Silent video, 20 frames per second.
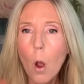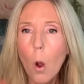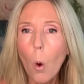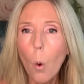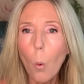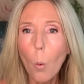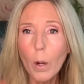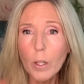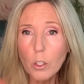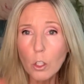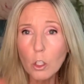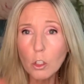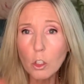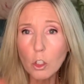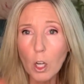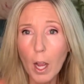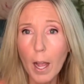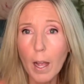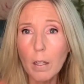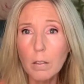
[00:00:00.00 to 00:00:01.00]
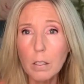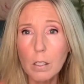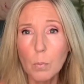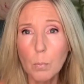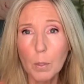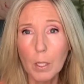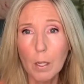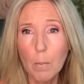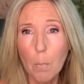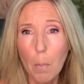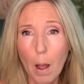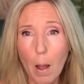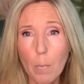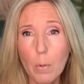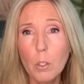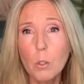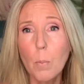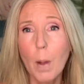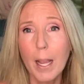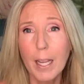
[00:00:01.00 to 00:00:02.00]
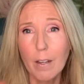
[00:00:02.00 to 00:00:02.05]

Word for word: When your child is being pummeled by